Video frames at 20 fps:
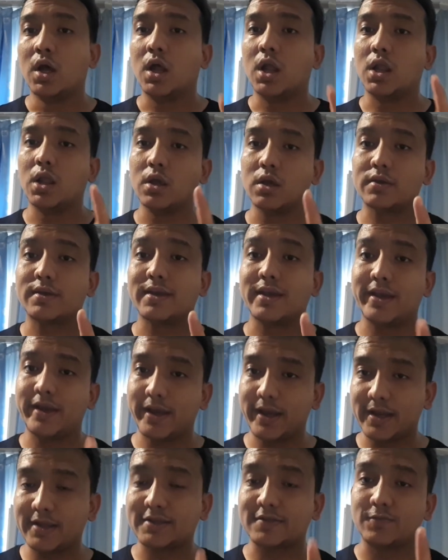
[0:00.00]
Look,
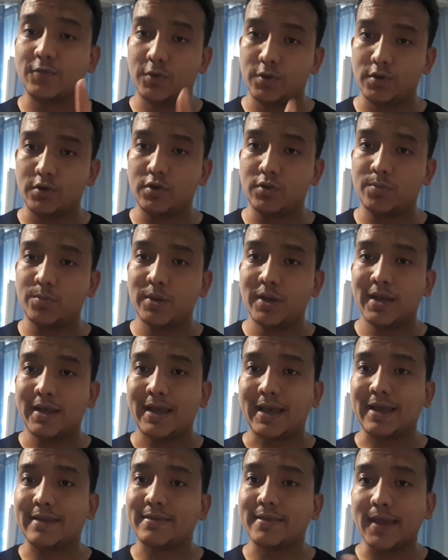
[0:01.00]
it is verb,
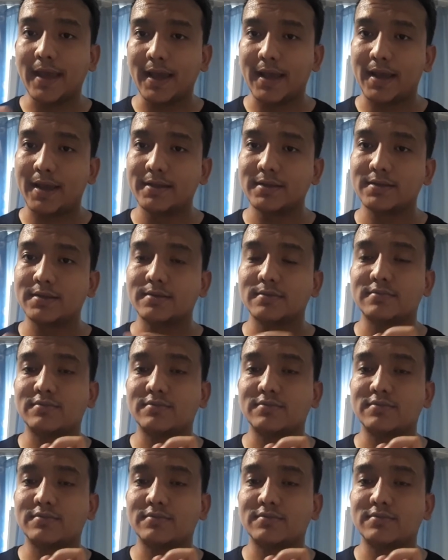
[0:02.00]
and then